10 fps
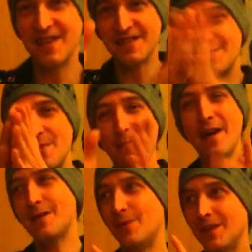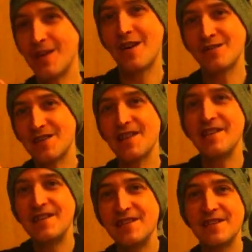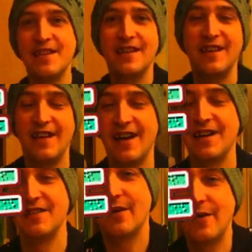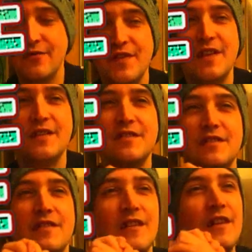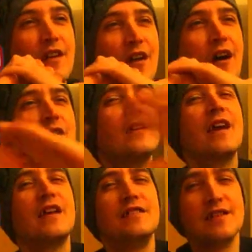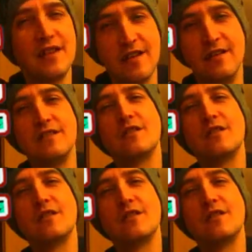Yes, we're back with the Ask Lees, and I'm feeling okay today.